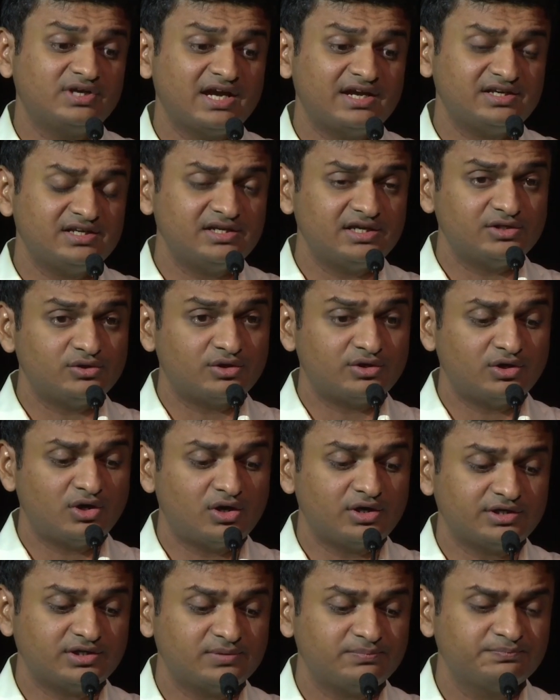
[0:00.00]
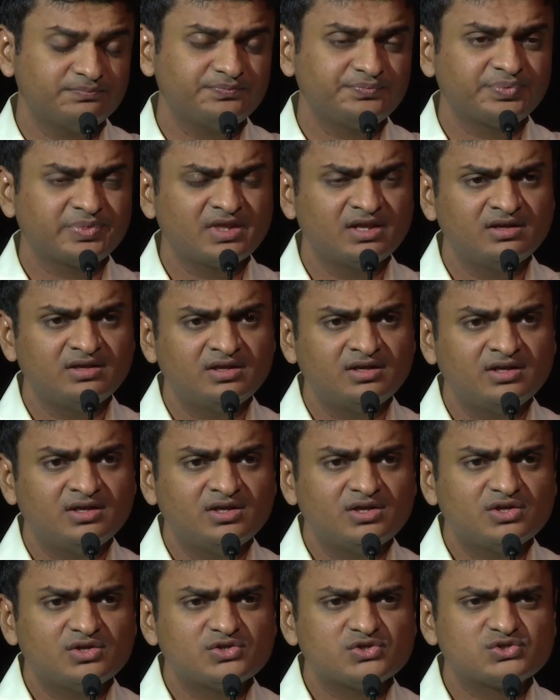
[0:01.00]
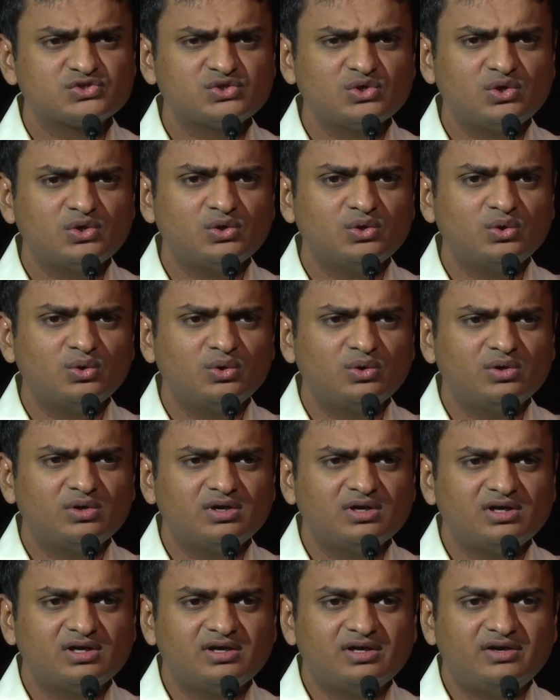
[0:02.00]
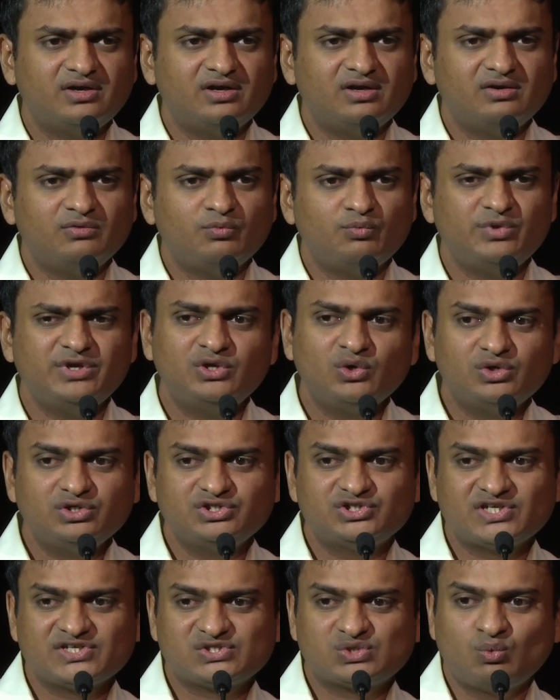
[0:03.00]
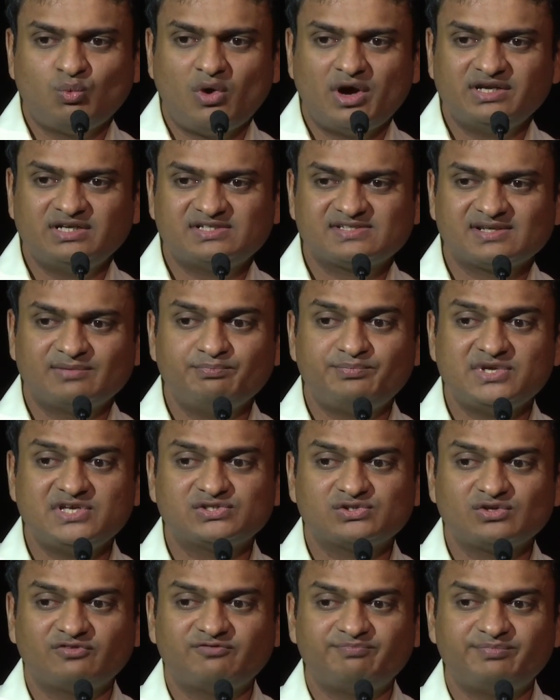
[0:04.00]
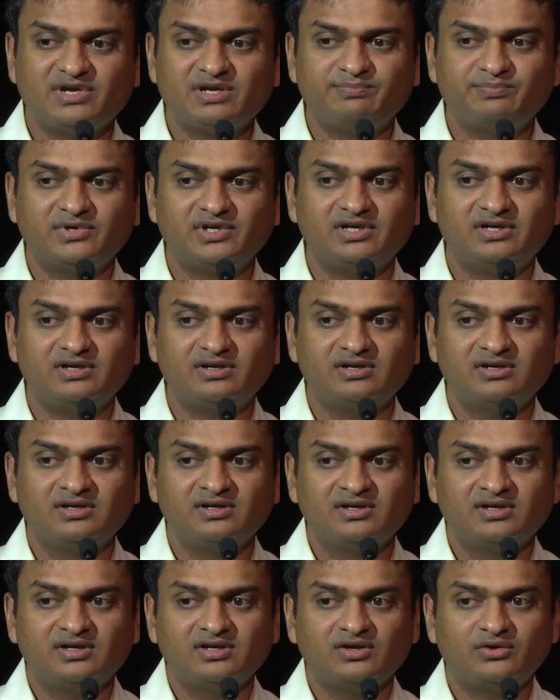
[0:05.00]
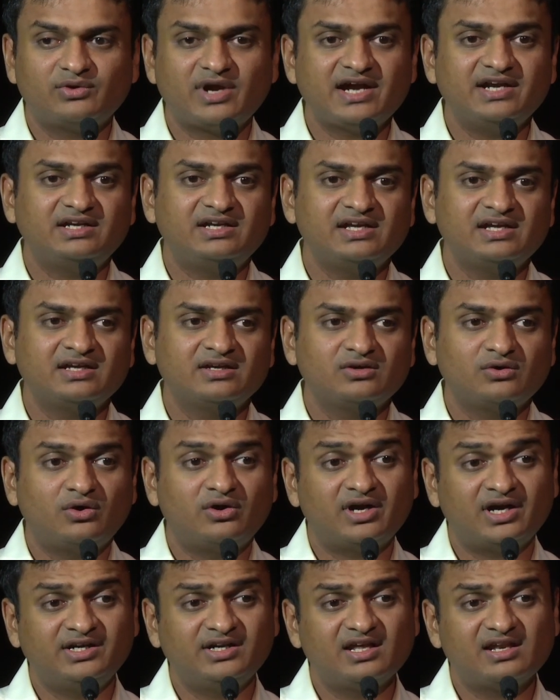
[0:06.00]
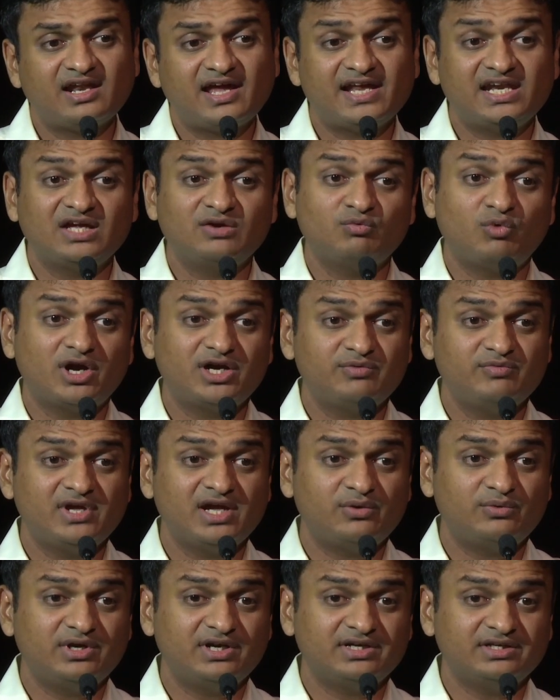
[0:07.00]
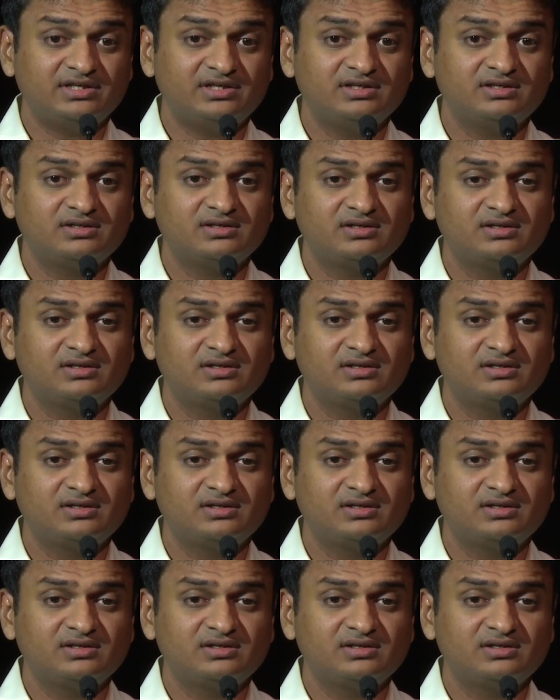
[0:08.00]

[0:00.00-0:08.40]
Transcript: candidate or not. So we don't just want some piece of paper writing or underlining what we have done.